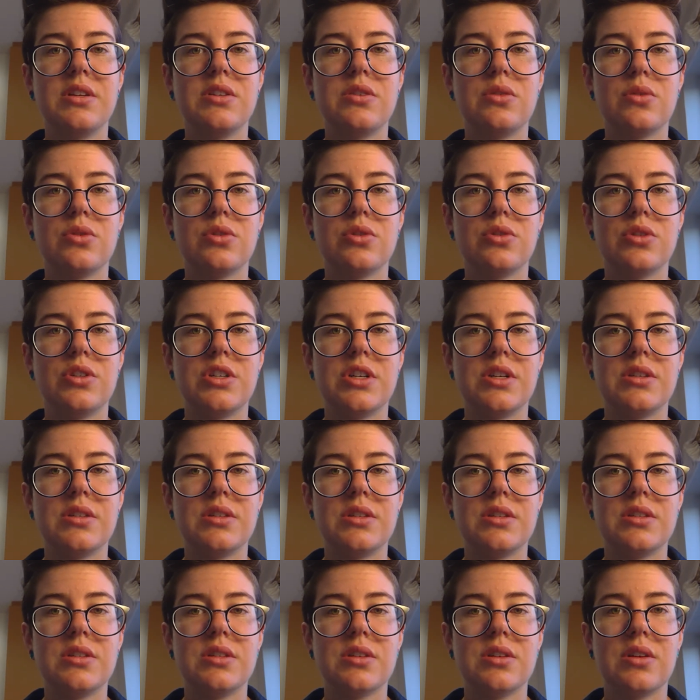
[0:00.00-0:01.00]
social
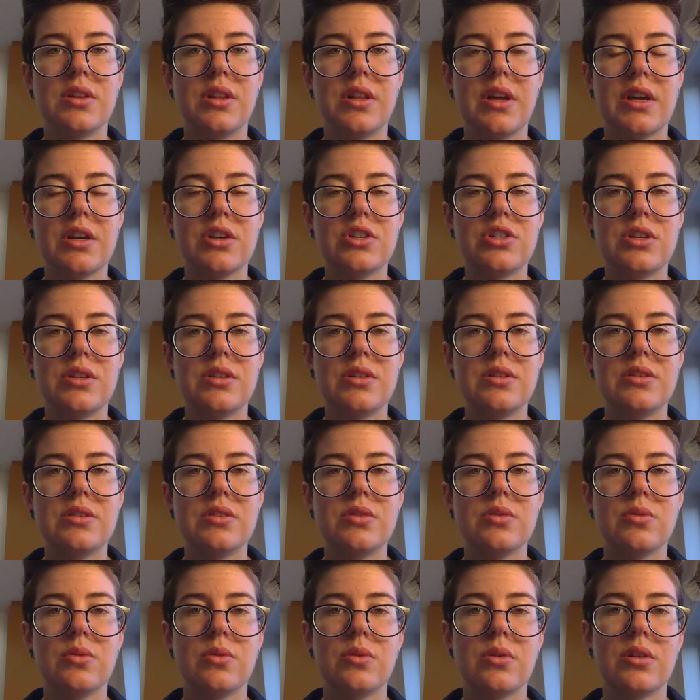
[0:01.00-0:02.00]
justice
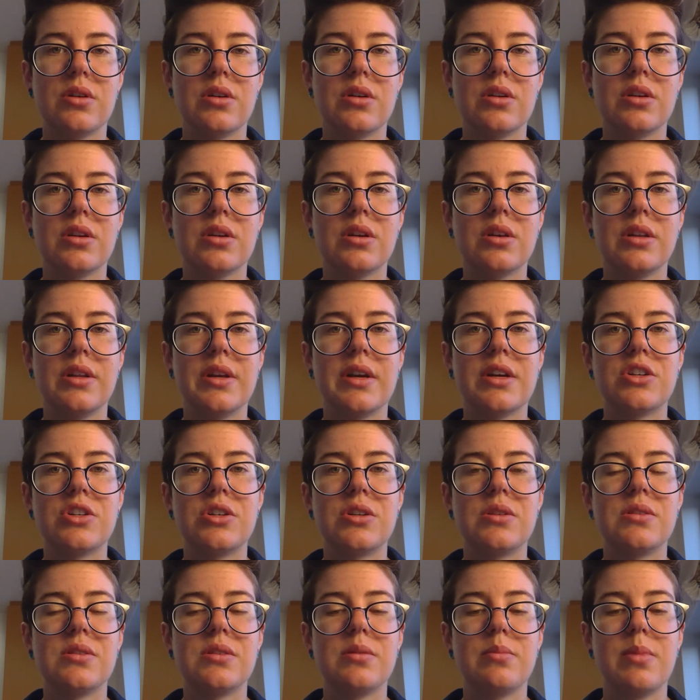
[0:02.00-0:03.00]
collections or
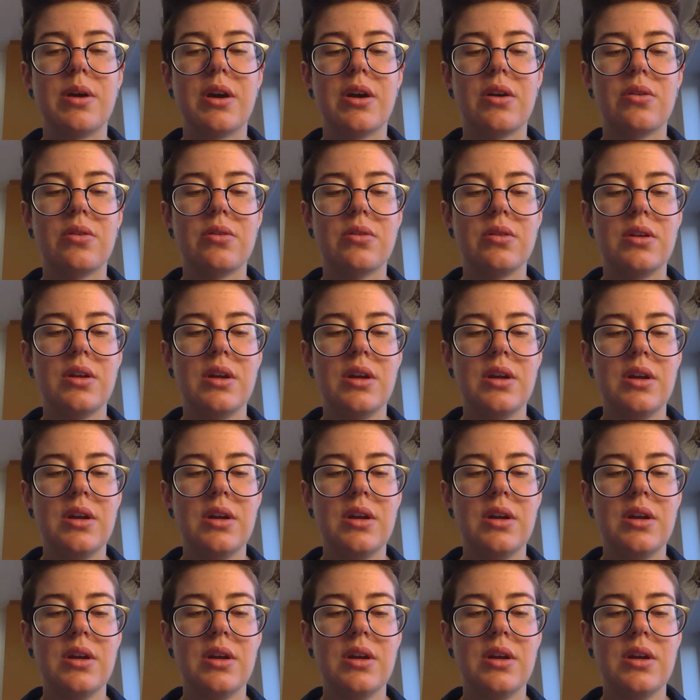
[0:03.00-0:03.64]
collections about